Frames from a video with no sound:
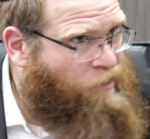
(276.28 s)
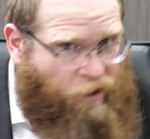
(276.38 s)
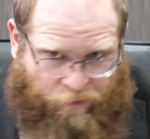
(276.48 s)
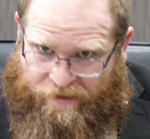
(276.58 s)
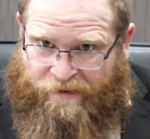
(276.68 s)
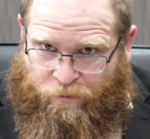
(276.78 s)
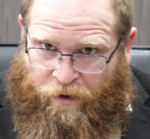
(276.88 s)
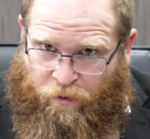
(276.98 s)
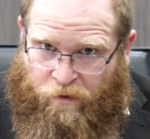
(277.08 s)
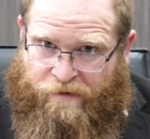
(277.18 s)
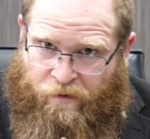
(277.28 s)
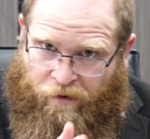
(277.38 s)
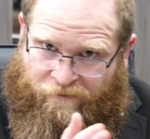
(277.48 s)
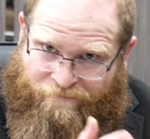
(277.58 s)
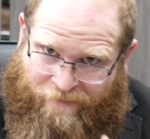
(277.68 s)
go with this way also
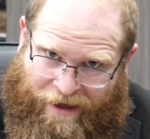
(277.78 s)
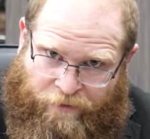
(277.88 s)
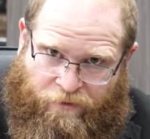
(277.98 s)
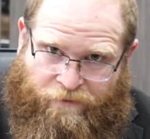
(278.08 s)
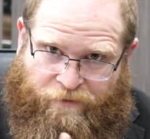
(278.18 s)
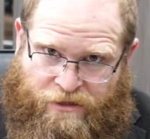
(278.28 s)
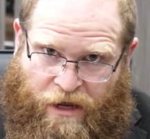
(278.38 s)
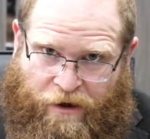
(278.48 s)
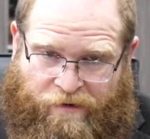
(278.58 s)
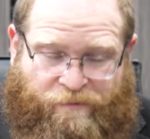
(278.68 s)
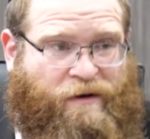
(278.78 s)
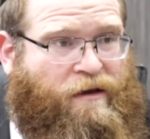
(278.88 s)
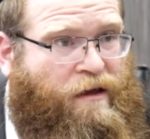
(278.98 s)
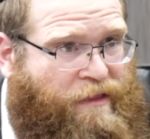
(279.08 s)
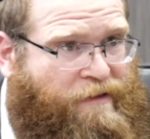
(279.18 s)
of Ma'ariv, Shachris,
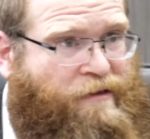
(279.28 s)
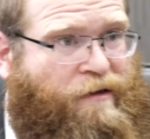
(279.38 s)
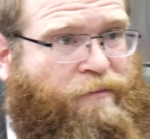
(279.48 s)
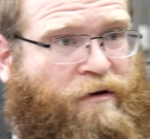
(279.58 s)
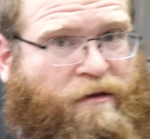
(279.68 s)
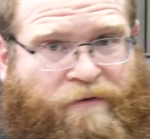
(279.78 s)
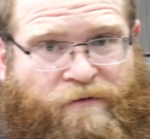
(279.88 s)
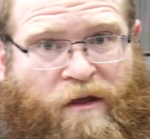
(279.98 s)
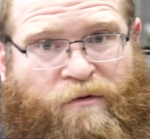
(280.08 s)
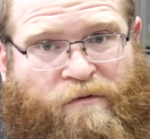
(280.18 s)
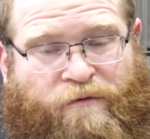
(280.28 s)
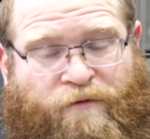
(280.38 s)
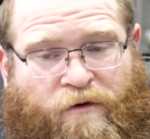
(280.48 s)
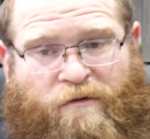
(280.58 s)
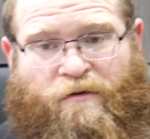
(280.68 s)
Mincha, and that's the Gemara that Naftali was
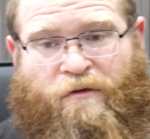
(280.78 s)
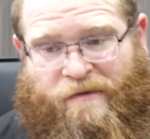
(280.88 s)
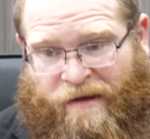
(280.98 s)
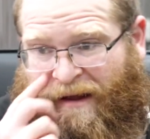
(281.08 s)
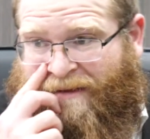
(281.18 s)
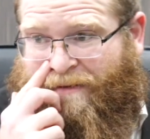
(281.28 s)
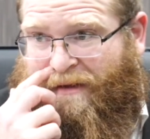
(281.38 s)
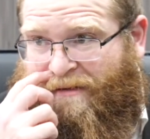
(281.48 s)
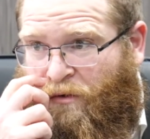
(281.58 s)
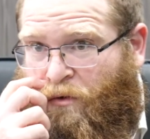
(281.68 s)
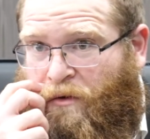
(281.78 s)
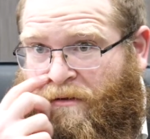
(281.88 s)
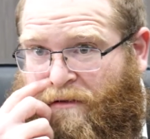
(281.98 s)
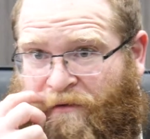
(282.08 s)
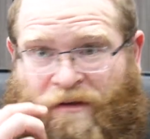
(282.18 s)
referring to. There's a concept that's
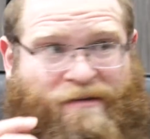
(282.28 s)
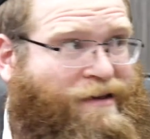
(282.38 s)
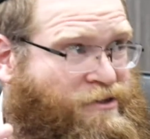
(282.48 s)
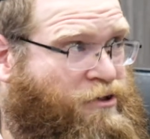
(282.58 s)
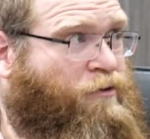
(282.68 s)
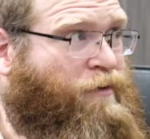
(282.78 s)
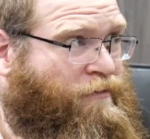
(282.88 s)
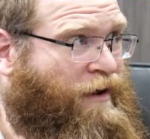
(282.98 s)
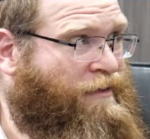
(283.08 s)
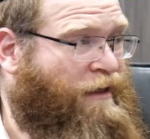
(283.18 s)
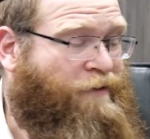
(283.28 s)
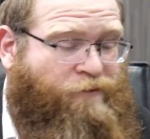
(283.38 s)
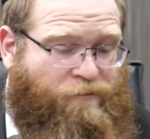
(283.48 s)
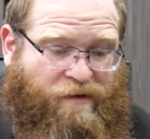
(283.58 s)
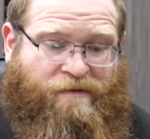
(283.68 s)
called Tfilas Tashlumen, right? That
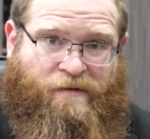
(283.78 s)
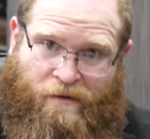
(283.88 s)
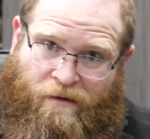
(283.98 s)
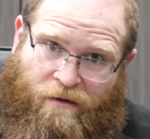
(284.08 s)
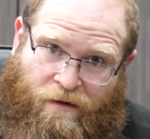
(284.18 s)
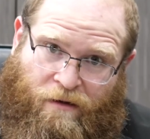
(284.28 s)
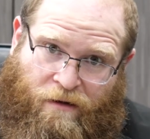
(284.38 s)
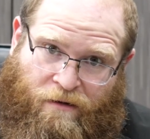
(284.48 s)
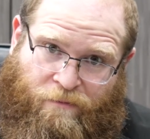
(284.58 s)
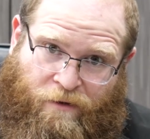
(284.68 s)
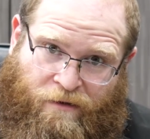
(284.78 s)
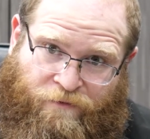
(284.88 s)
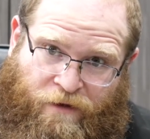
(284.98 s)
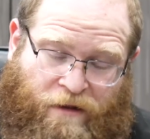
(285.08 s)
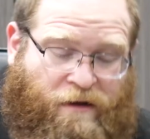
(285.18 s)
if you miss a
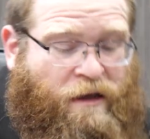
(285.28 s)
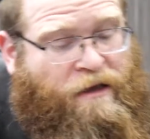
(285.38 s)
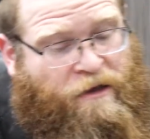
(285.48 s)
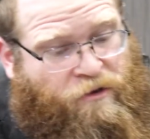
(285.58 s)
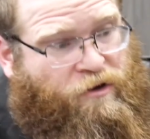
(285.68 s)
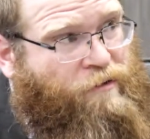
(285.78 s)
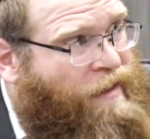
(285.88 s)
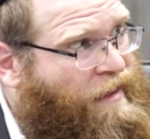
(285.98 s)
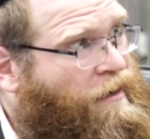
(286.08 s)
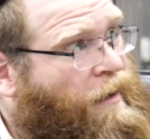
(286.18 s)
tefillah, you can make it